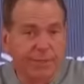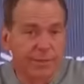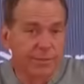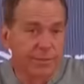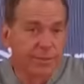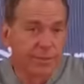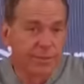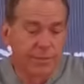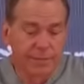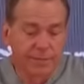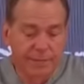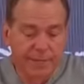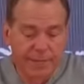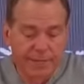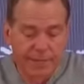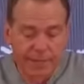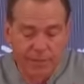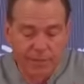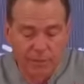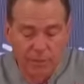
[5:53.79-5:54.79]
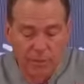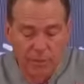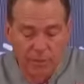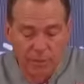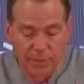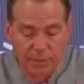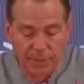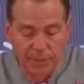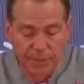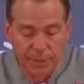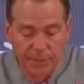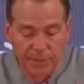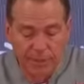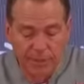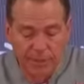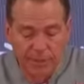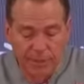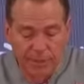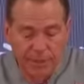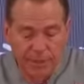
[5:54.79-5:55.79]
or disadvantage one way or the
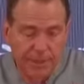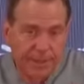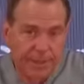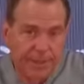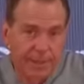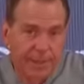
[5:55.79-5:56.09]
other, but